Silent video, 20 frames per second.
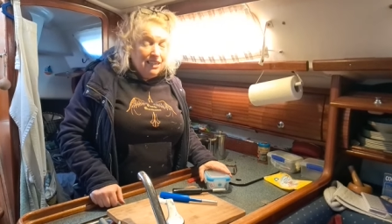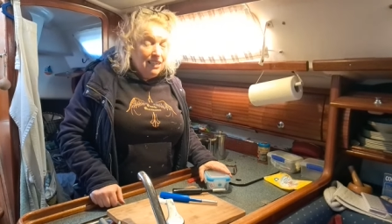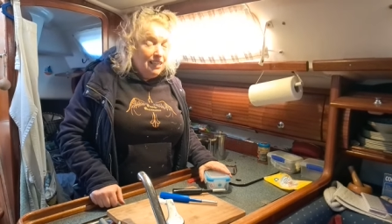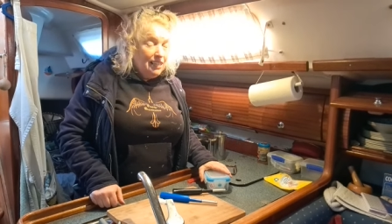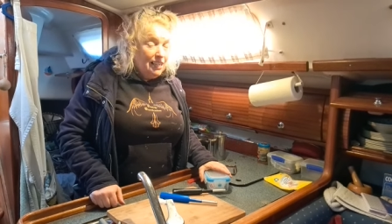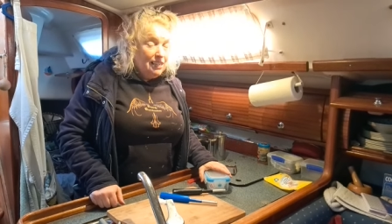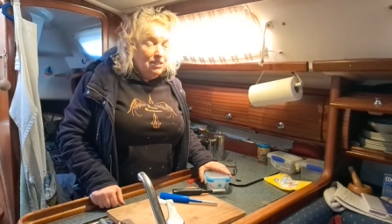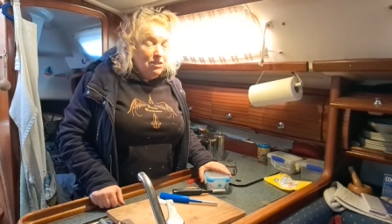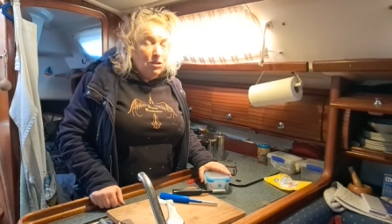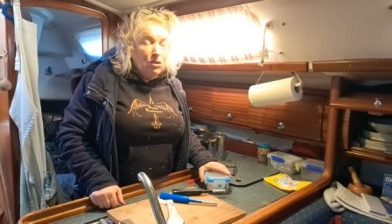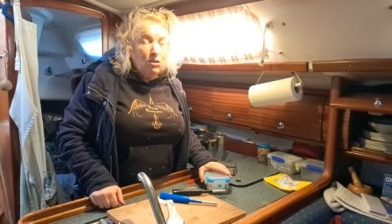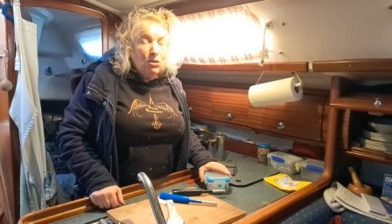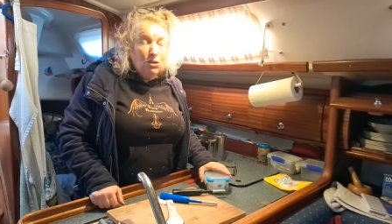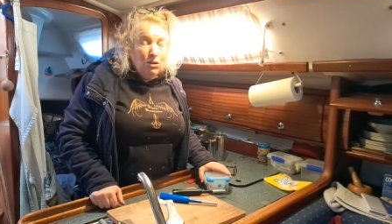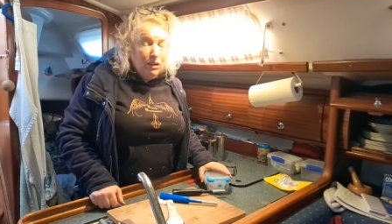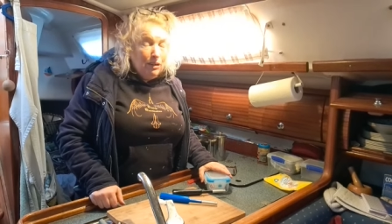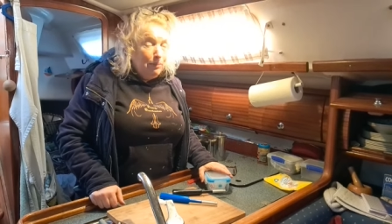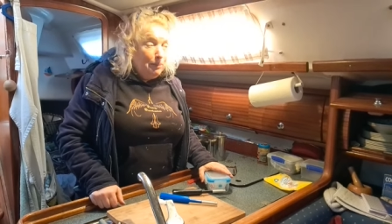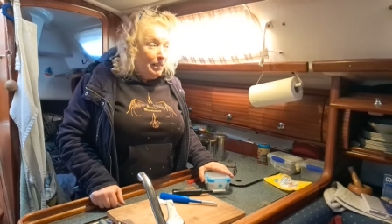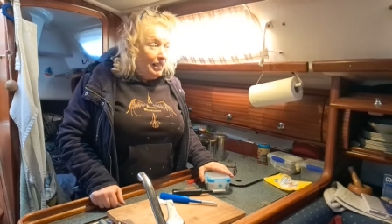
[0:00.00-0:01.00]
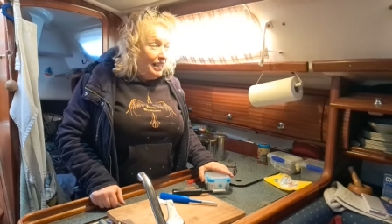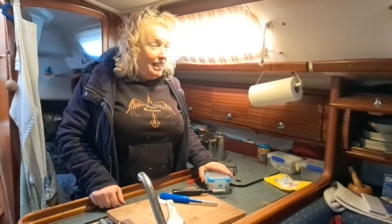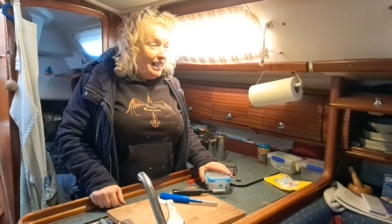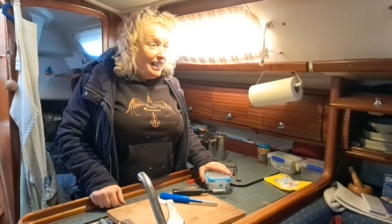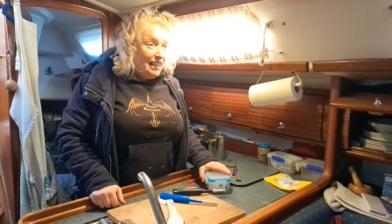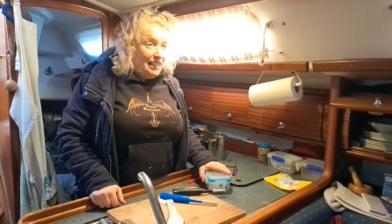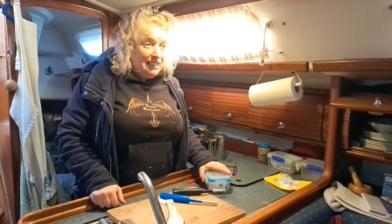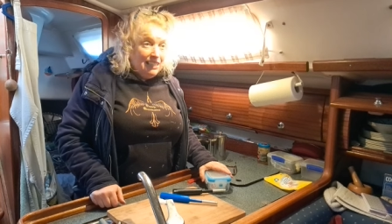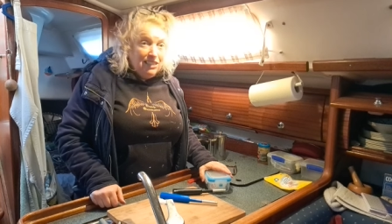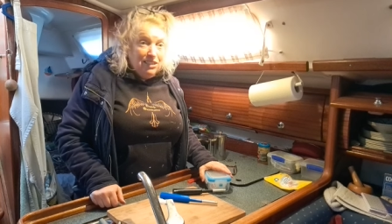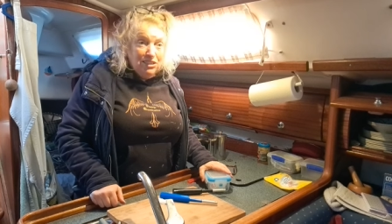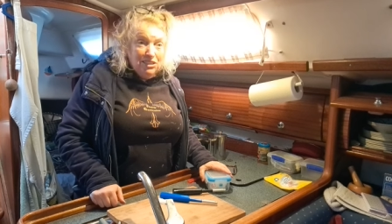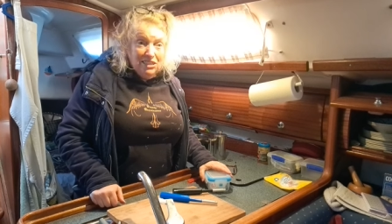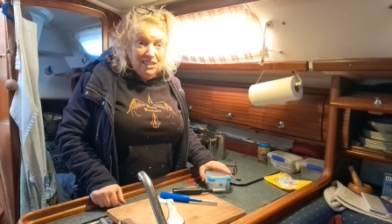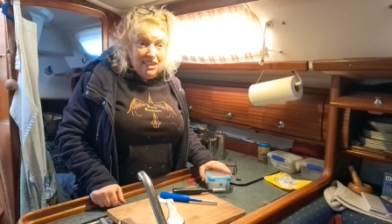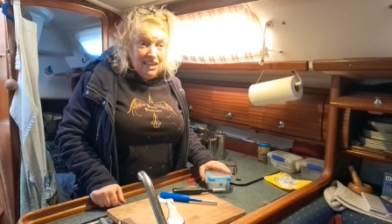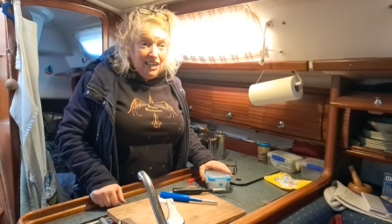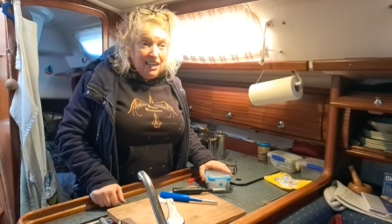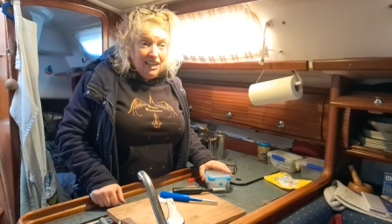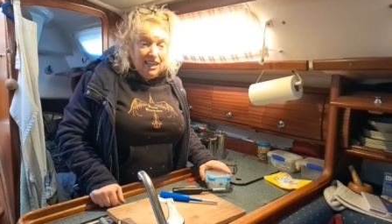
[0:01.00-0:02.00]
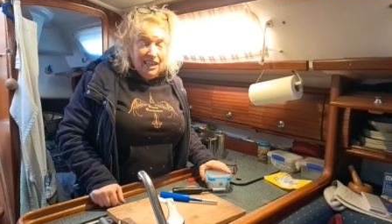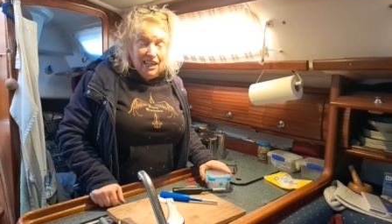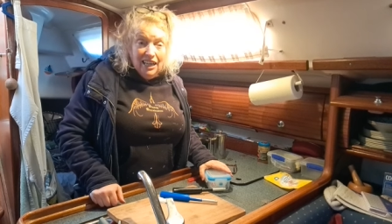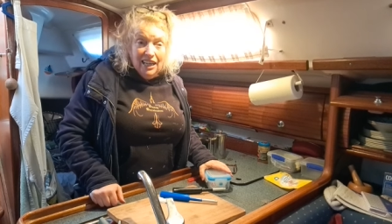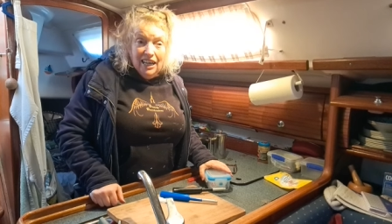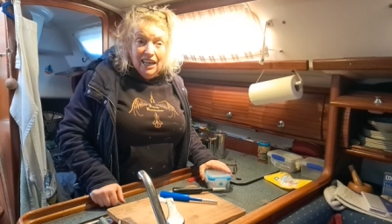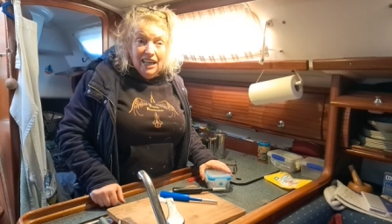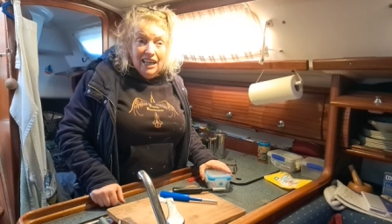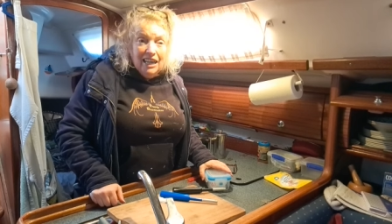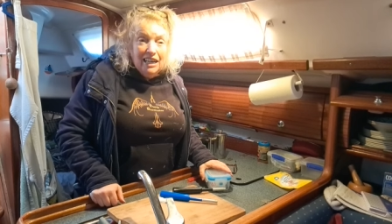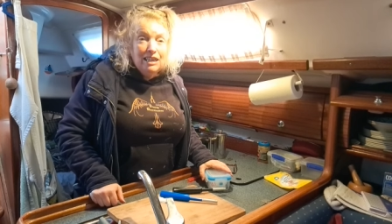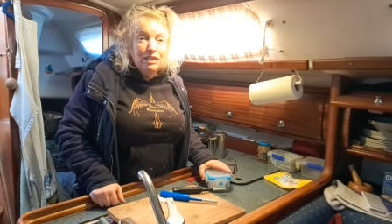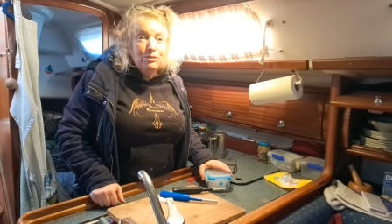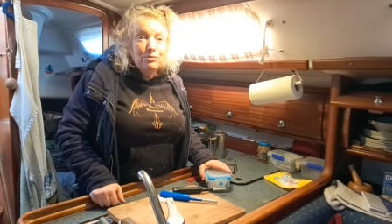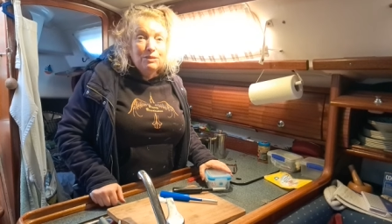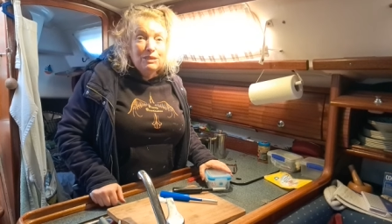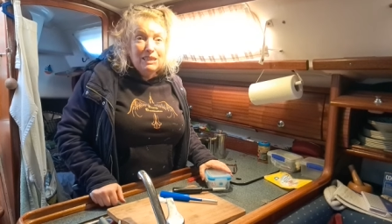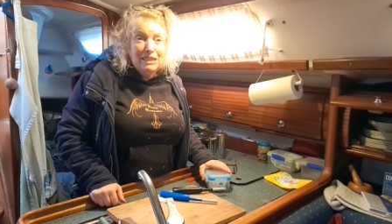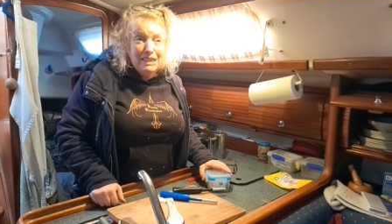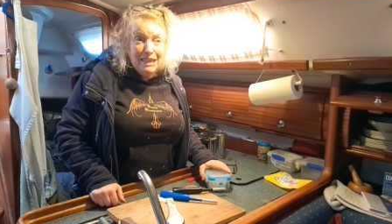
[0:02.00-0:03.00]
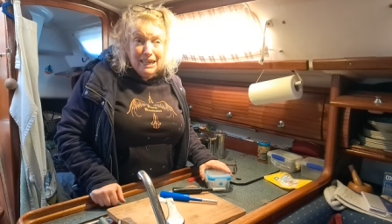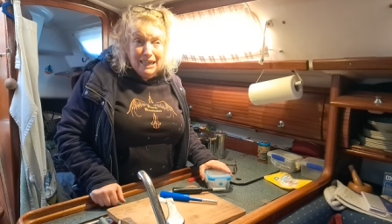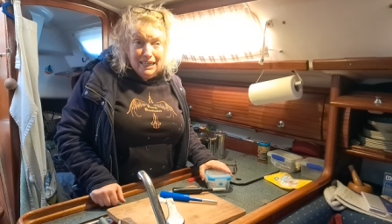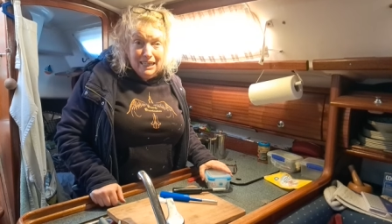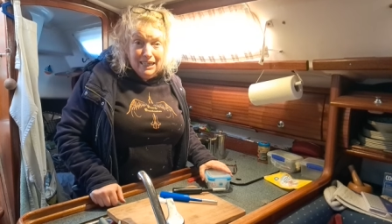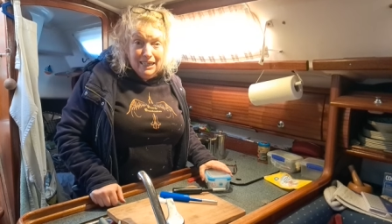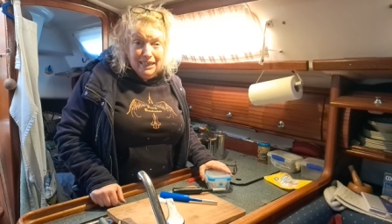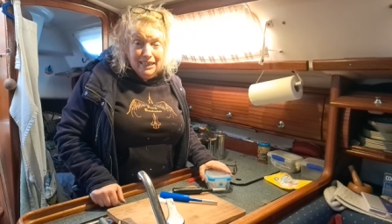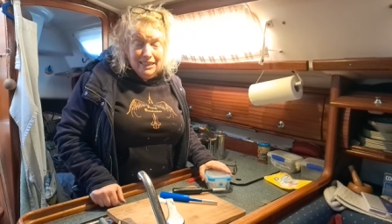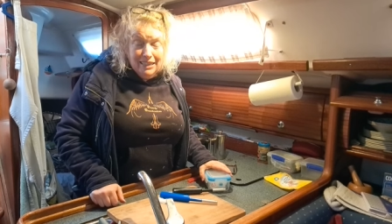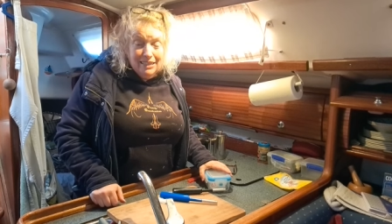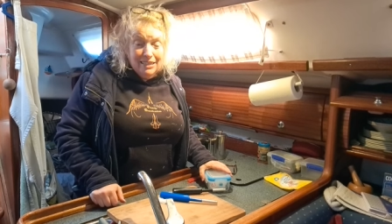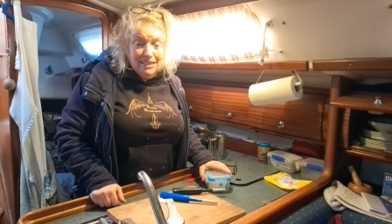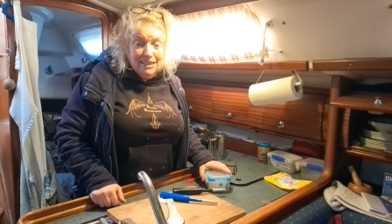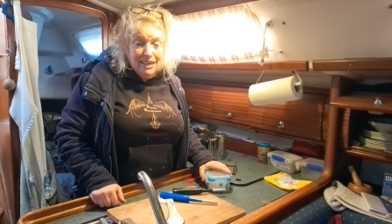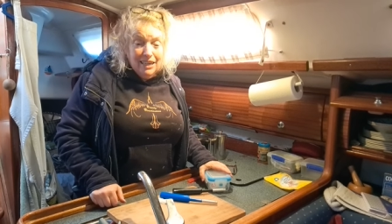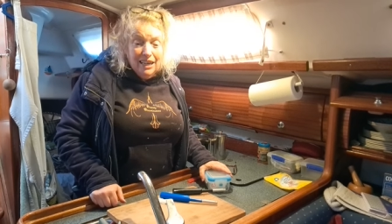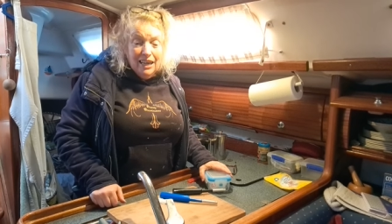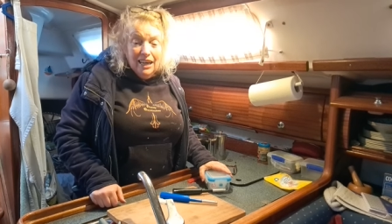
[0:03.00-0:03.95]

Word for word: that's all I'm going to get done today. It's ridiculous.